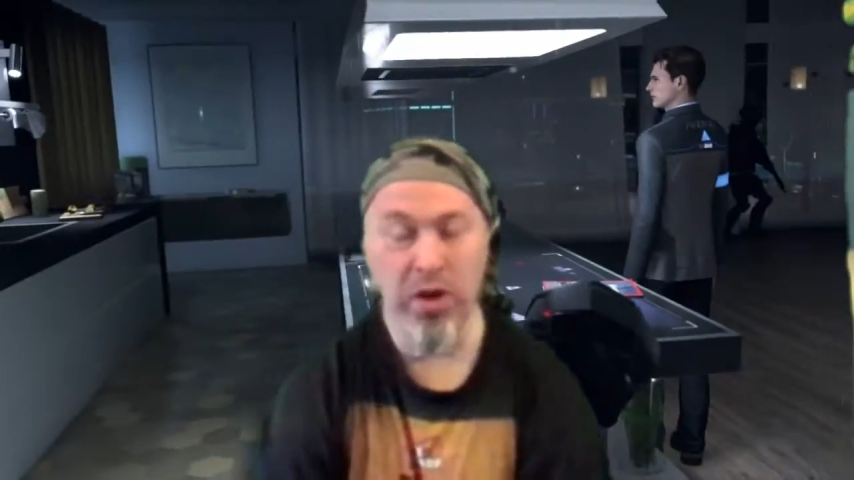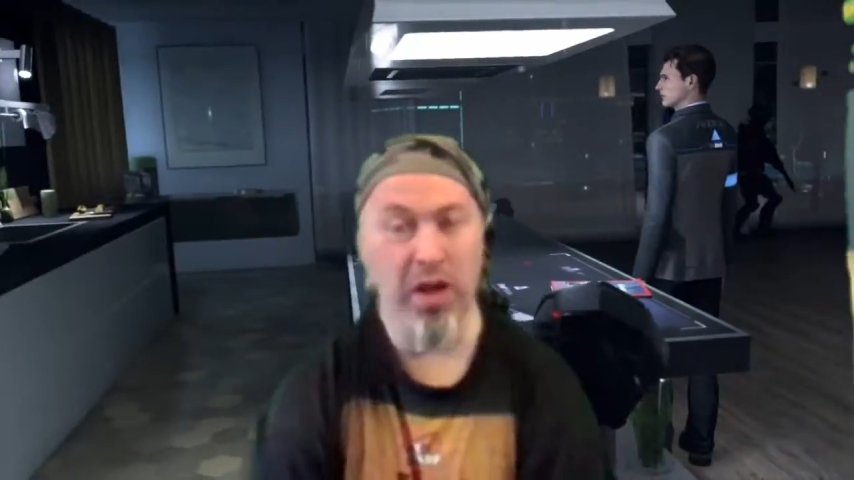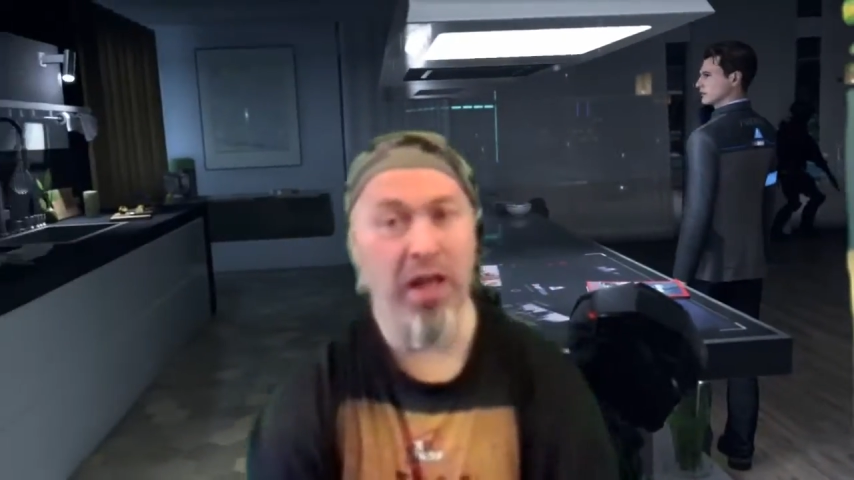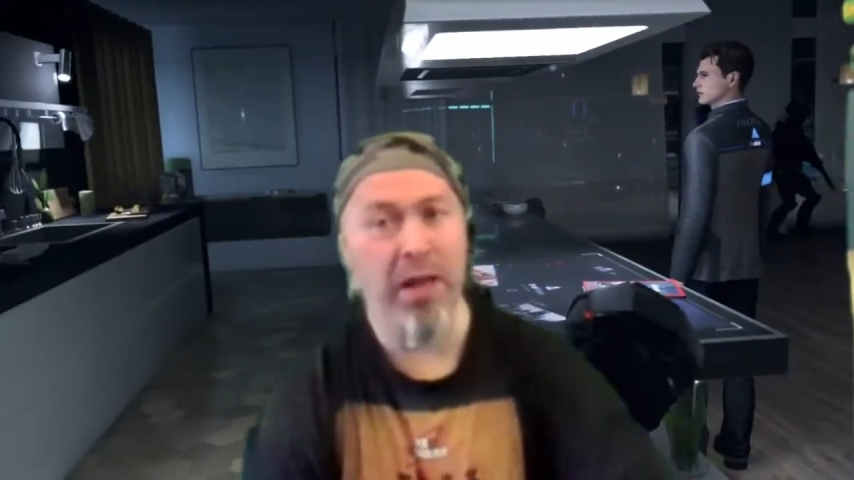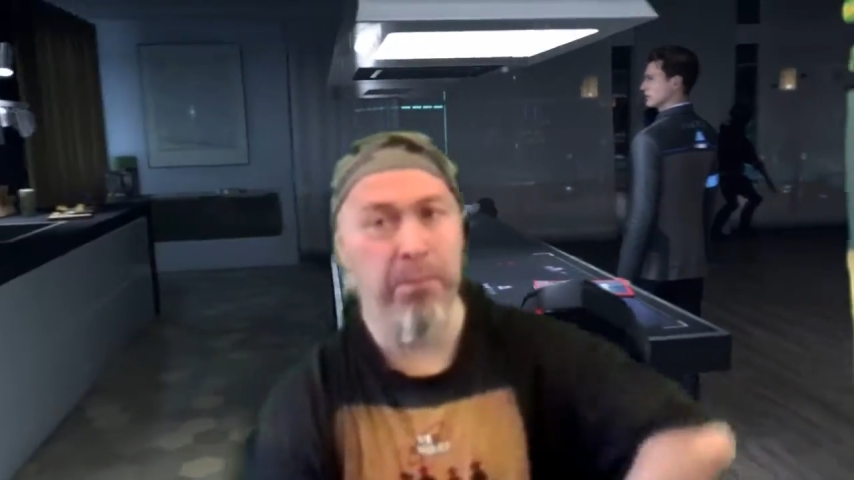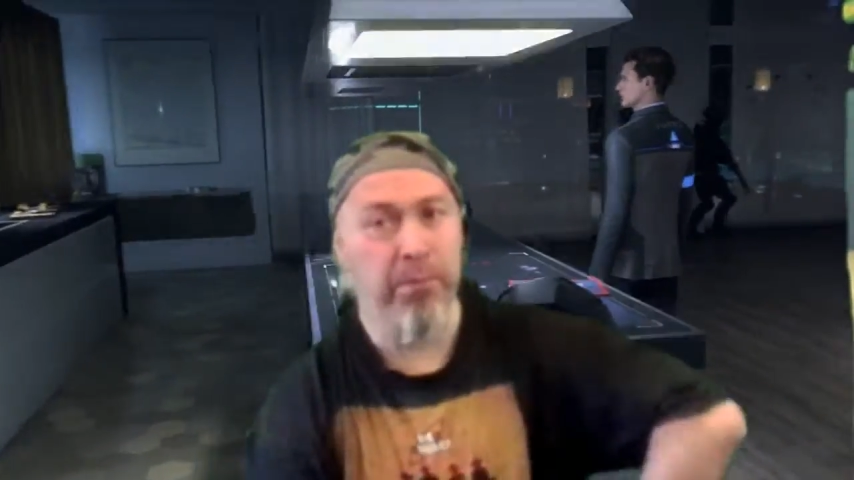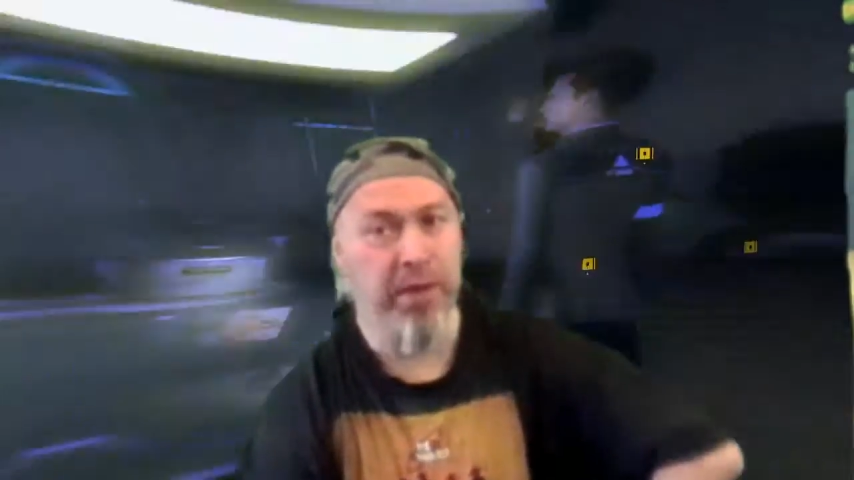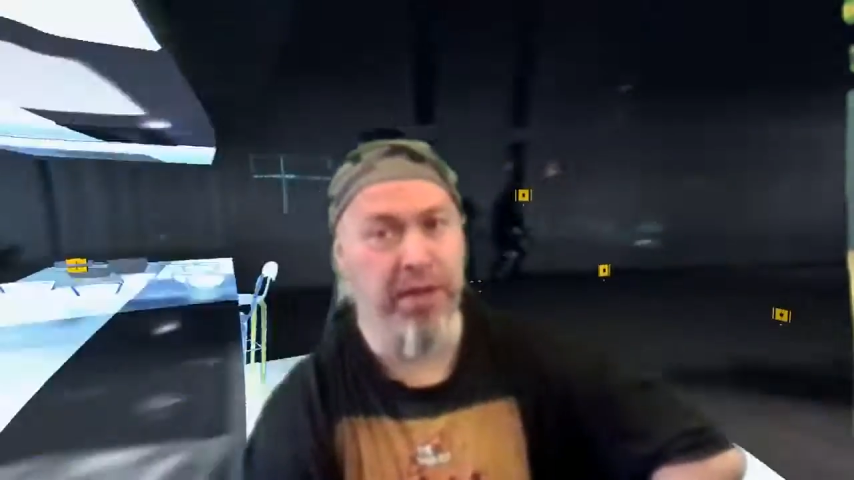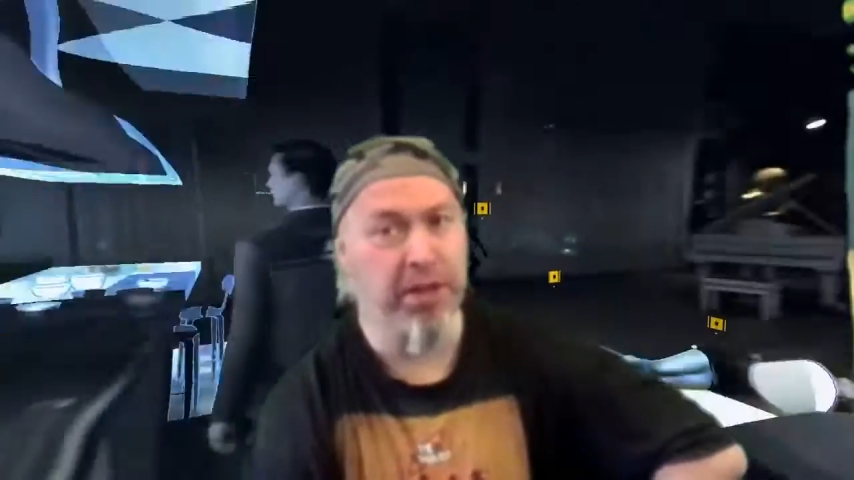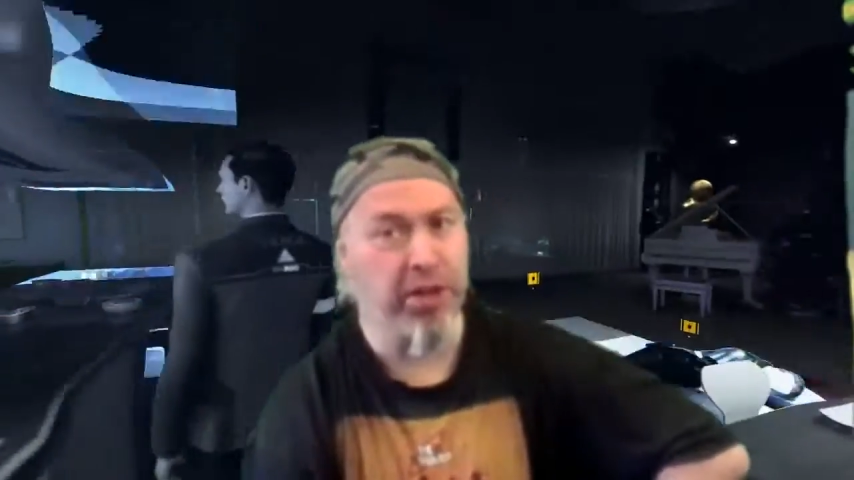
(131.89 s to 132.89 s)
I
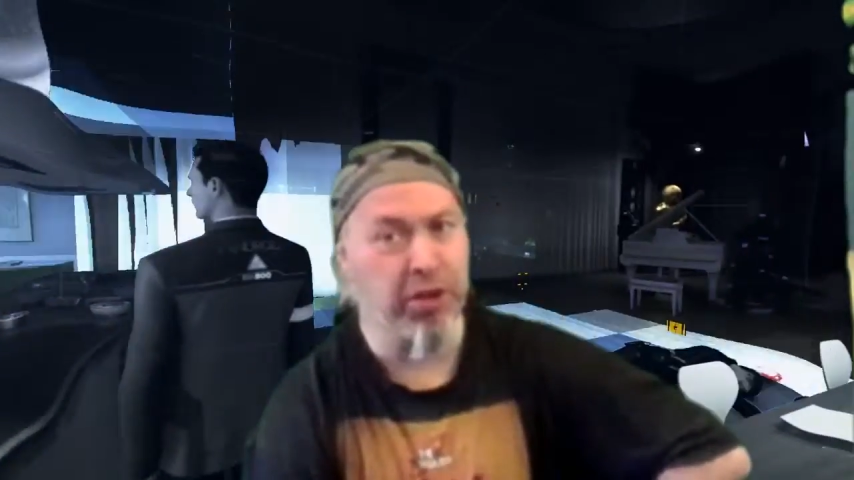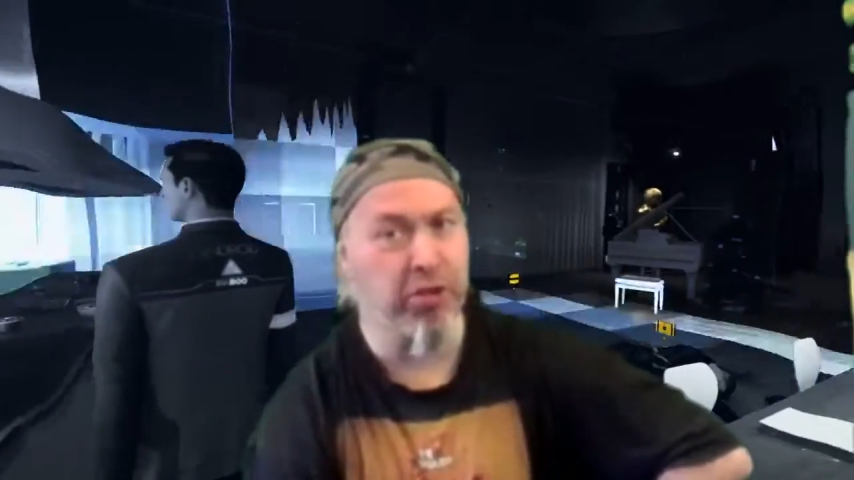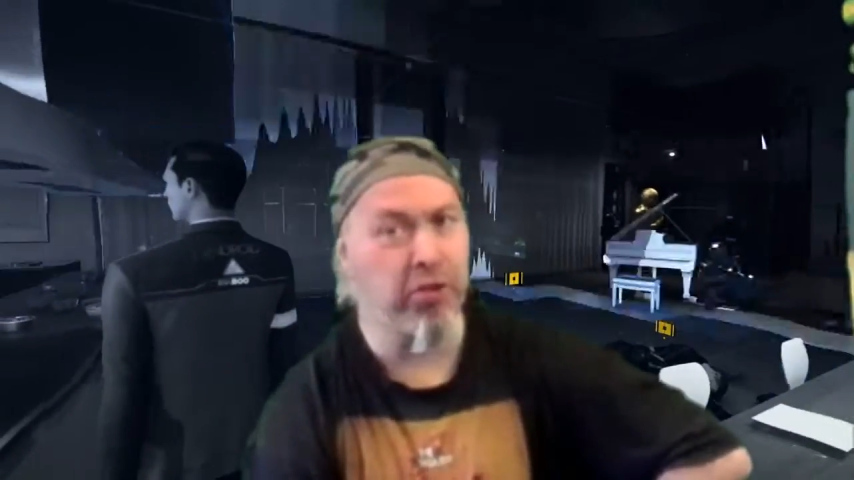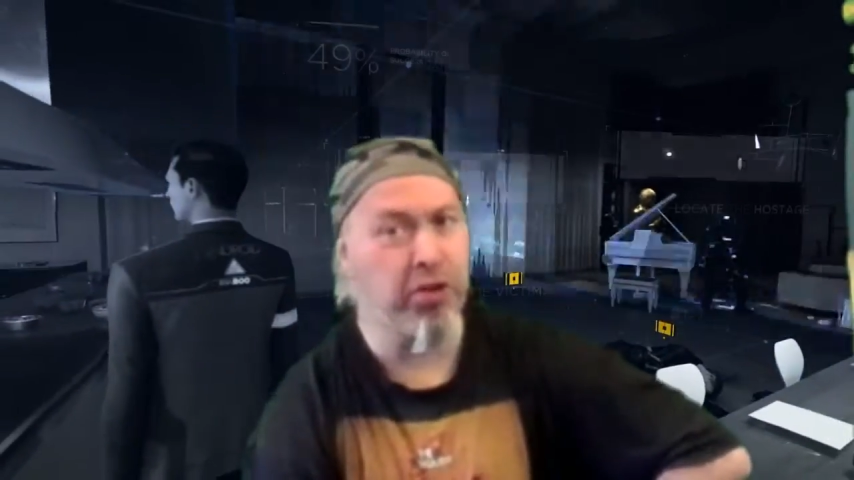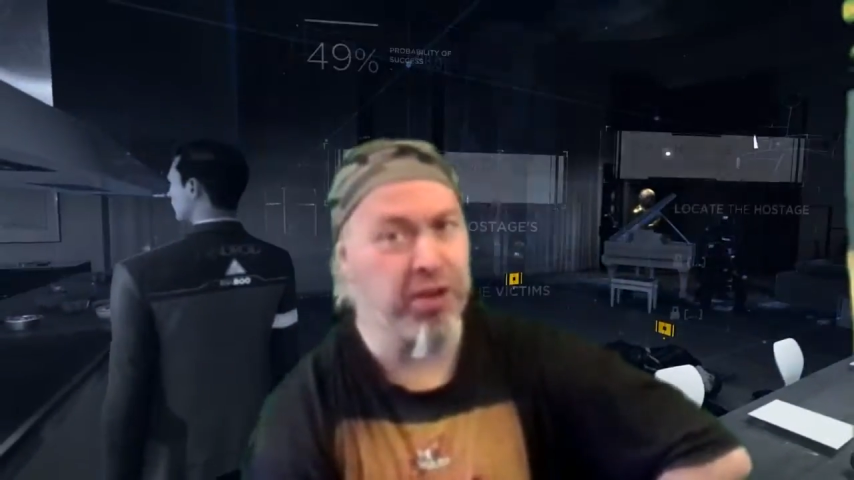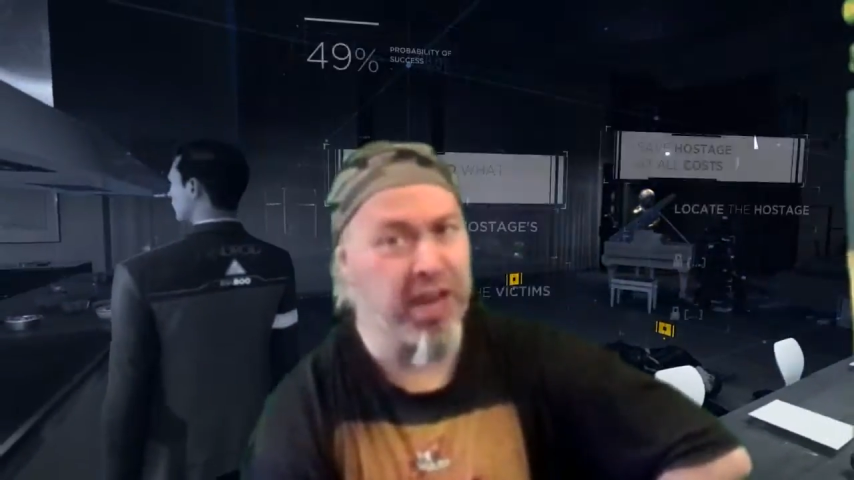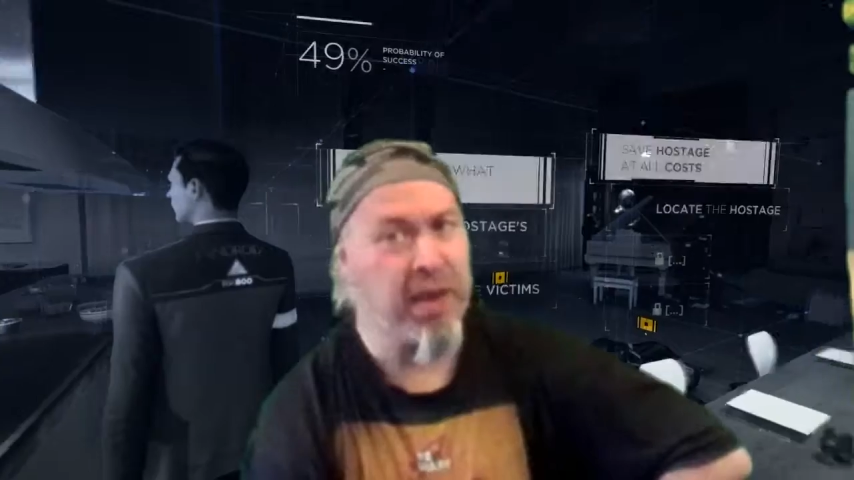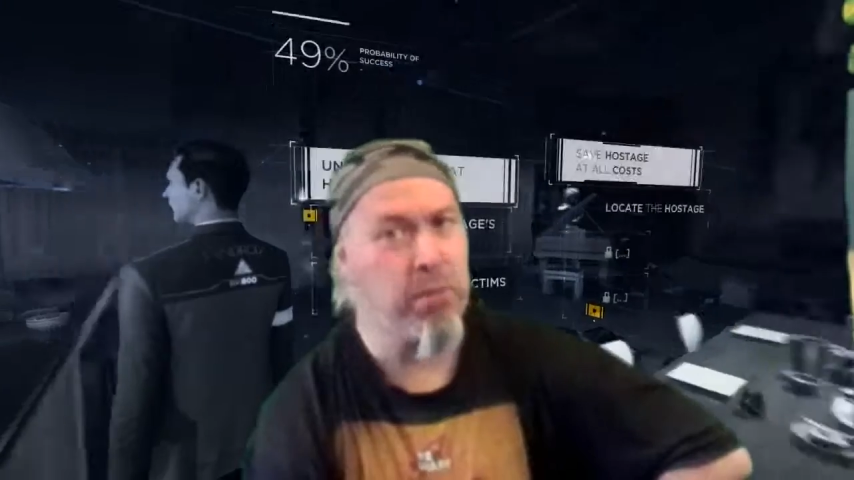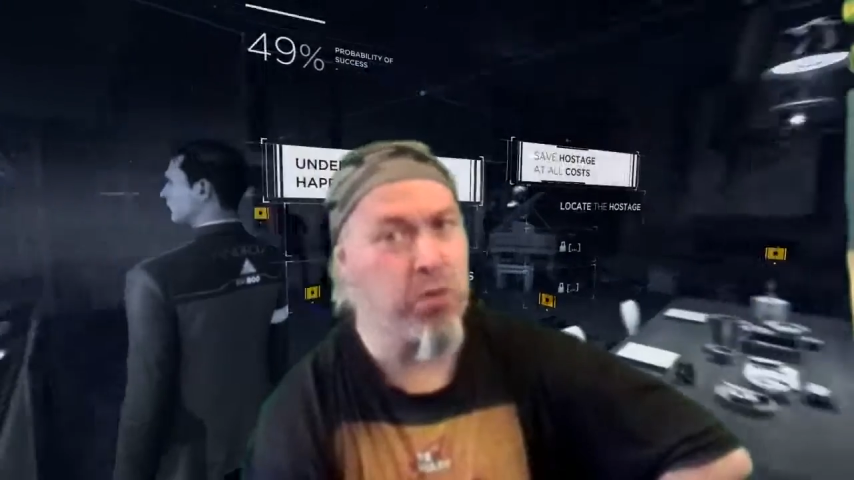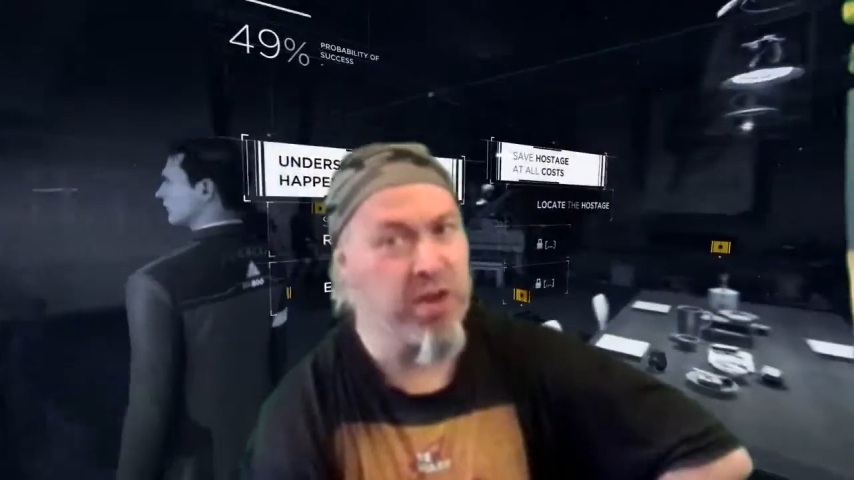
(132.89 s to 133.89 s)
played the Detroit demo